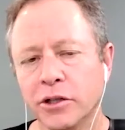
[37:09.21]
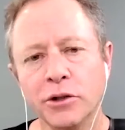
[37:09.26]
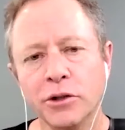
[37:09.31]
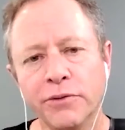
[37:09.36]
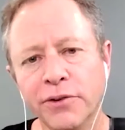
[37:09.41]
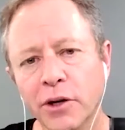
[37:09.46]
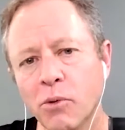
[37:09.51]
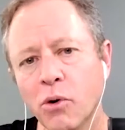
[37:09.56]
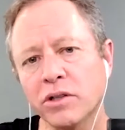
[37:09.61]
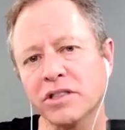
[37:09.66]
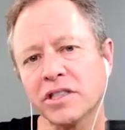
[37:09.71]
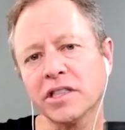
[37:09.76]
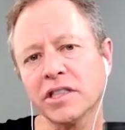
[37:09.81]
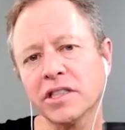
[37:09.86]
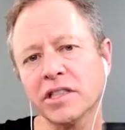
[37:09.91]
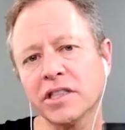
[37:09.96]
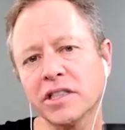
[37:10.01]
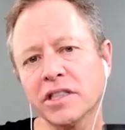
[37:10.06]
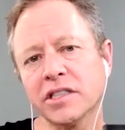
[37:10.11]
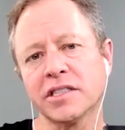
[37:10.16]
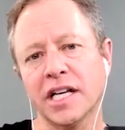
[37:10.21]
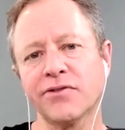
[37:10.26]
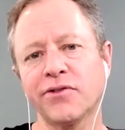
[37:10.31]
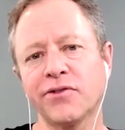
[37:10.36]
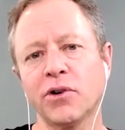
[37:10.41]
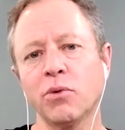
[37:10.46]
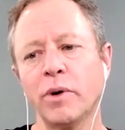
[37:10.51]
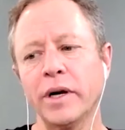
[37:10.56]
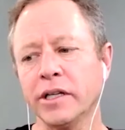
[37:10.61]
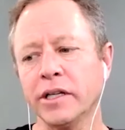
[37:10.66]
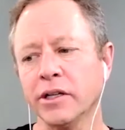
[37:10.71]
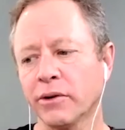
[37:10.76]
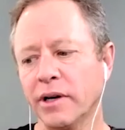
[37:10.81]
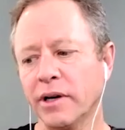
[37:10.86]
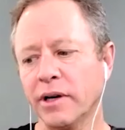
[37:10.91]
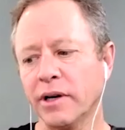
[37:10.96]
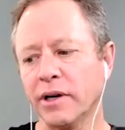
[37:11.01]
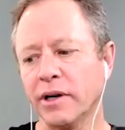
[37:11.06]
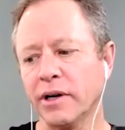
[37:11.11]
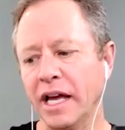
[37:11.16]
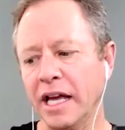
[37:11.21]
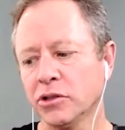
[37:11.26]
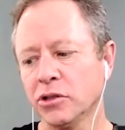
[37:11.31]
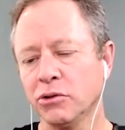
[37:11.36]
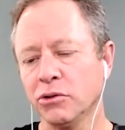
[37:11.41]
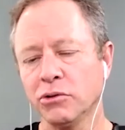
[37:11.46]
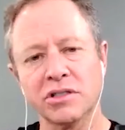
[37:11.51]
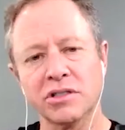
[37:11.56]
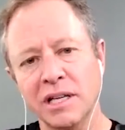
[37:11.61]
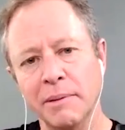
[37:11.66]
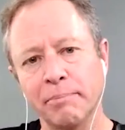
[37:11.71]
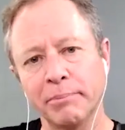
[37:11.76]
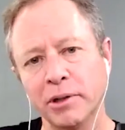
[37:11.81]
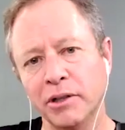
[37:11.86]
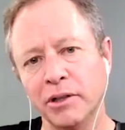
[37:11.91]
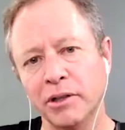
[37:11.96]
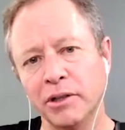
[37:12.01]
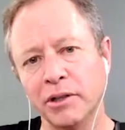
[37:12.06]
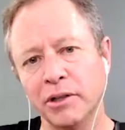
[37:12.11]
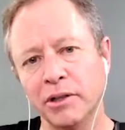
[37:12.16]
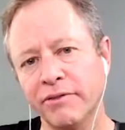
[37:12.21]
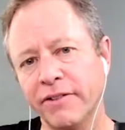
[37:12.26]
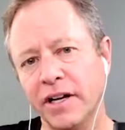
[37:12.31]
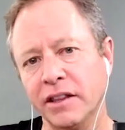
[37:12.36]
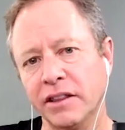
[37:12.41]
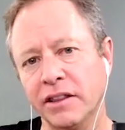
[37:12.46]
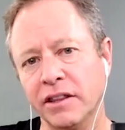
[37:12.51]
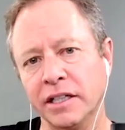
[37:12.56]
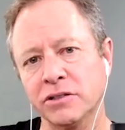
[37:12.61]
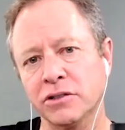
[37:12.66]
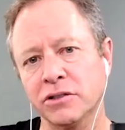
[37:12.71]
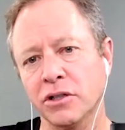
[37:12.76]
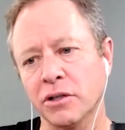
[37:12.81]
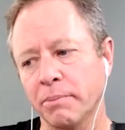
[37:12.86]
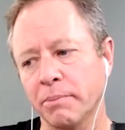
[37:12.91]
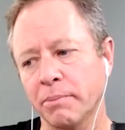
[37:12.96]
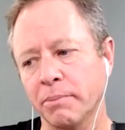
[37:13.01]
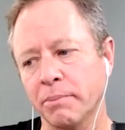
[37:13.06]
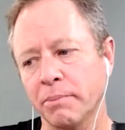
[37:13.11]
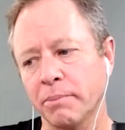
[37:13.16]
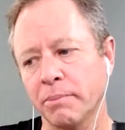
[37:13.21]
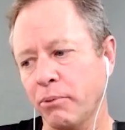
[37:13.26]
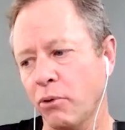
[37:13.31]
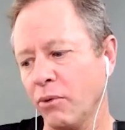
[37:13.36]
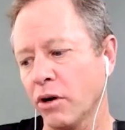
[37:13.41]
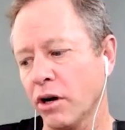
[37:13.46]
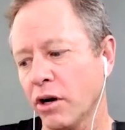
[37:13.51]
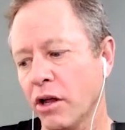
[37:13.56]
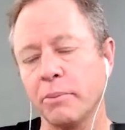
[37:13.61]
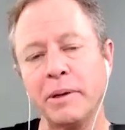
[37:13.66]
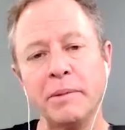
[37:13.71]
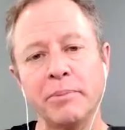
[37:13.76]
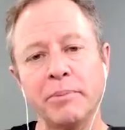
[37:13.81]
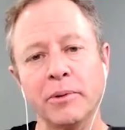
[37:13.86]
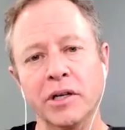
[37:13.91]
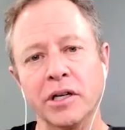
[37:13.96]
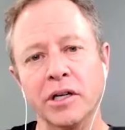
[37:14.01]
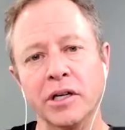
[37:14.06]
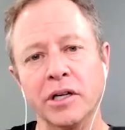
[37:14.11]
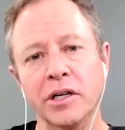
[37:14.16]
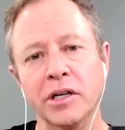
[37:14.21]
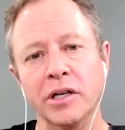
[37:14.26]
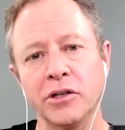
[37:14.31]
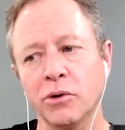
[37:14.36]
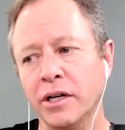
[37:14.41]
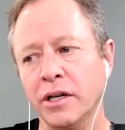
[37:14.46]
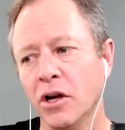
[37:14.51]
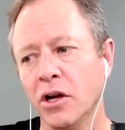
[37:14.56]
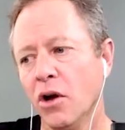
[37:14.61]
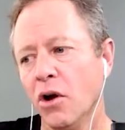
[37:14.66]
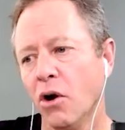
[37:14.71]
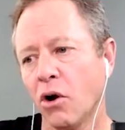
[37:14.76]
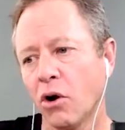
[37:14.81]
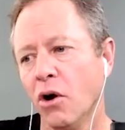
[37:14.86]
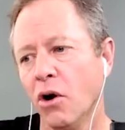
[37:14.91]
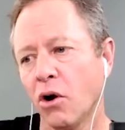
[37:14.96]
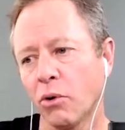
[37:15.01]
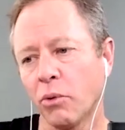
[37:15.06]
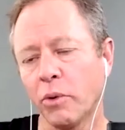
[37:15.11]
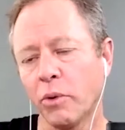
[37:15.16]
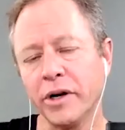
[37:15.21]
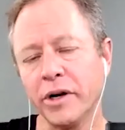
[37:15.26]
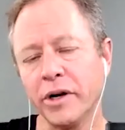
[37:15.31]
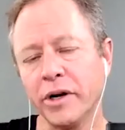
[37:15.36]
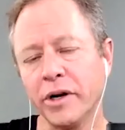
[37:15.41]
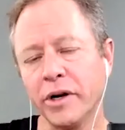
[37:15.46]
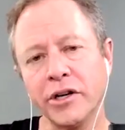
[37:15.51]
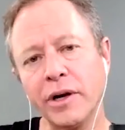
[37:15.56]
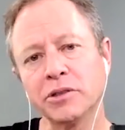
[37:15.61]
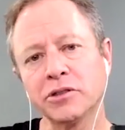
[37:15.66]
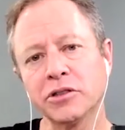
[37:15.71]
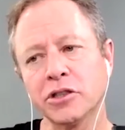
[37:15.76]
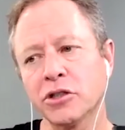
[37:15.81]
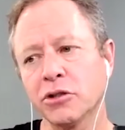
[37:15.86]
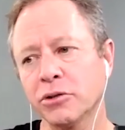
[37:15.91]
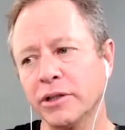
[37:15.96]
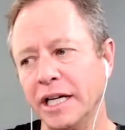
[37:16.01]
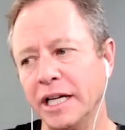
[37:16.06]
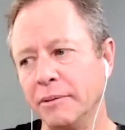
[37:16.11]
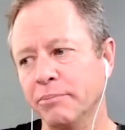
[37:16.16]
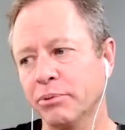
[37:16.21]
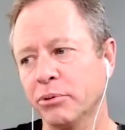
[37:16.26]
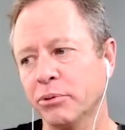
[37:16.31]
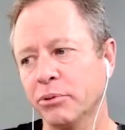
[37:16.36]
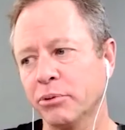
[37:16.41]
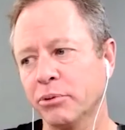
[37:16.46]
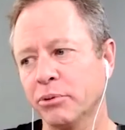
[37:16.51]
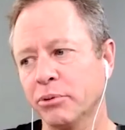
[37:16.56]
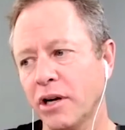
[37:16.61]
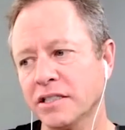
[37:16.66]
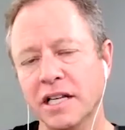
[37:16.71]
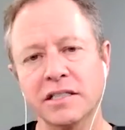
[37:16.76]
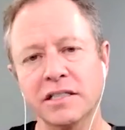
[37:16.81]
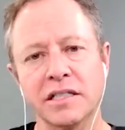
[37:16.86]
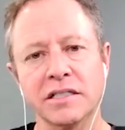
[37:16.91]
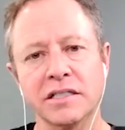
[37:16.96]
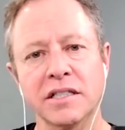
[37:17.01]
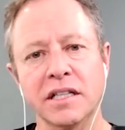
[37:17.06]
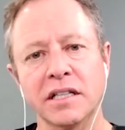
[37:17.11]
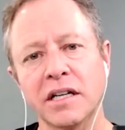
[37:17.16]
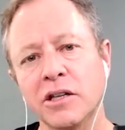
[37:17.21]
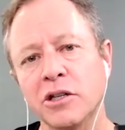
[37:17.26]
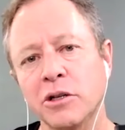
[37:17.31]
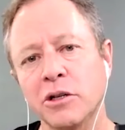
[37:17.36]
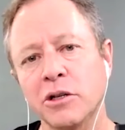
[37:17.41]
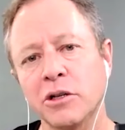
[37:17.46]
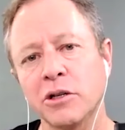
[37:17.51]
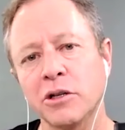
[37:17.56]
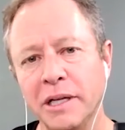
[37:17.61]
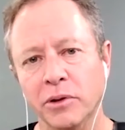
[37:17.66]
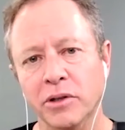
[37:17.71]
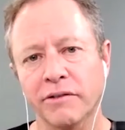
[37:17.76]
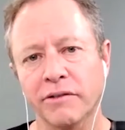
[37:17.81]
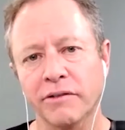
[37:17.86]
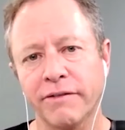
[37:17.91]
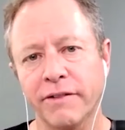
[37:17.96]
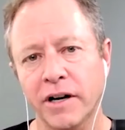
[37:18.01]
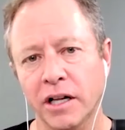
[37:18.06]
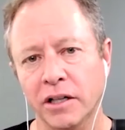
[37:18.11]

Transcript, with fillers: Do you feel more successful when you're able to simplify things to the point where other people can do it, or when you're able to create processes that other people can